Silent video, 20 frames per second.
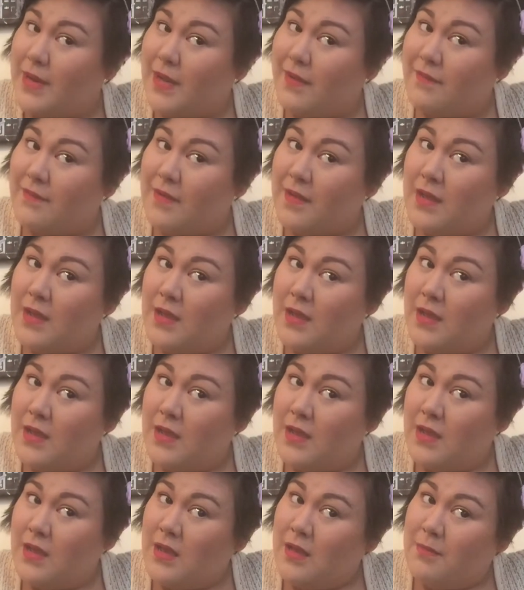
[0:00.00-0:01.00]

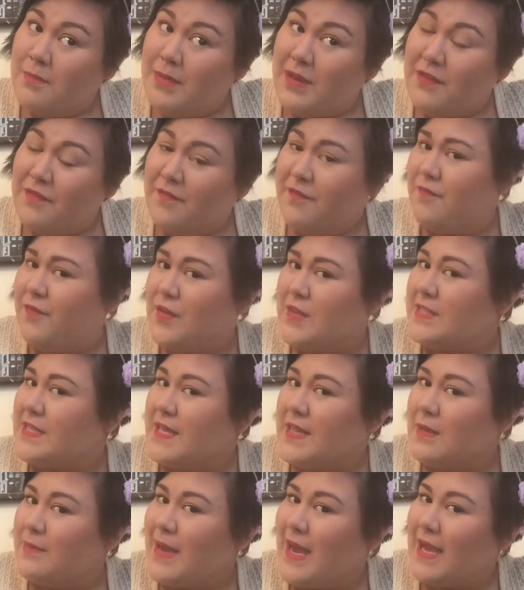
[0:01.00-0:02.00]
of fuzz
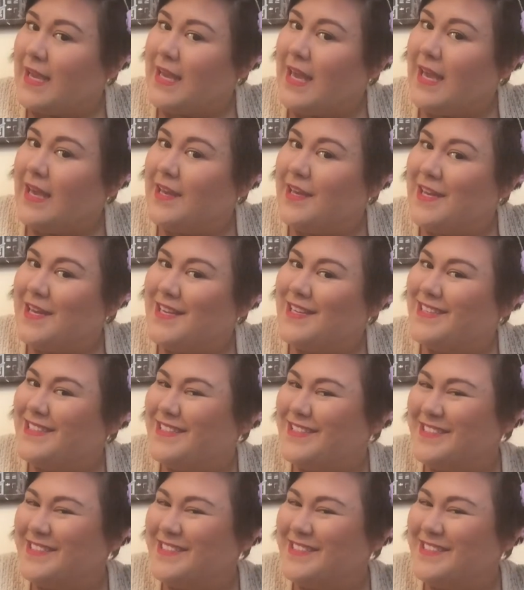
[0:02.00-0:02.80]
at the back here.